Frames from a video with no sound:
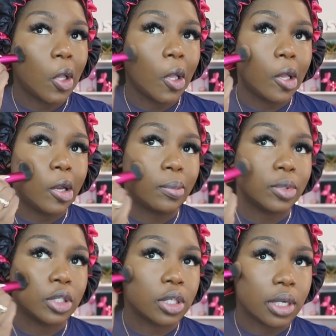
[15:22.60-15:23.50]
and I'm
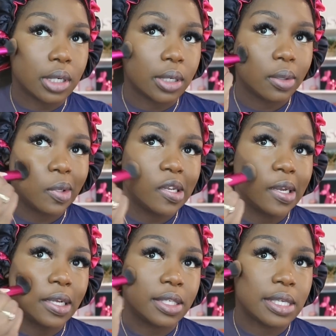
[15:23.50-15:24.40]
just gonna
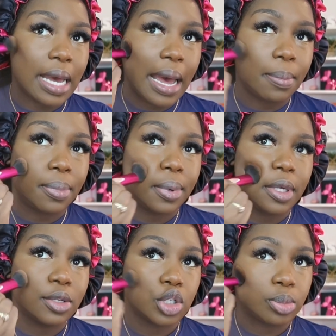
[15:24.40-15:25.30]
like tap,
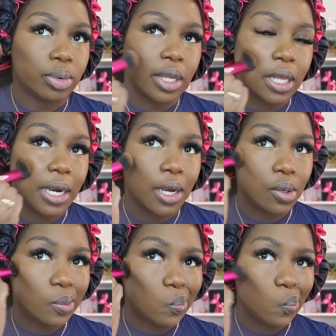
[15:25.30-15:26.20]
spread that out.